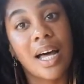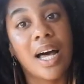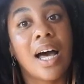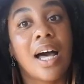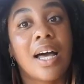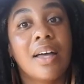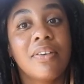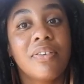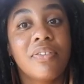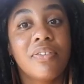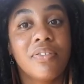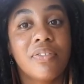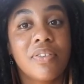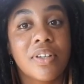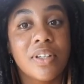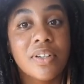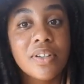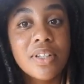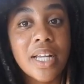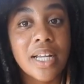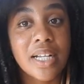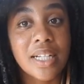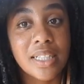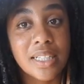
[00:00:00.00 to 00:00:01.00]
I
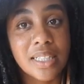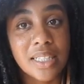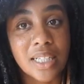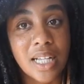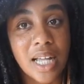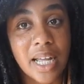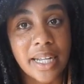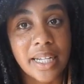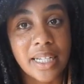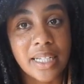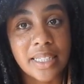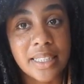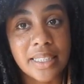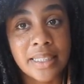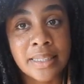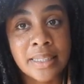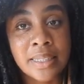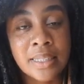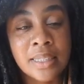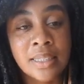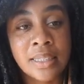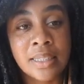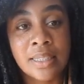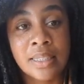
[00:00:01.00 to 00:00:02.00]
feel like a
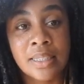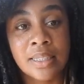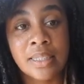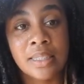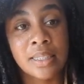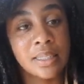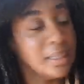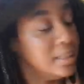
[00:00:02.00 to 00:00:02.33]
lioness.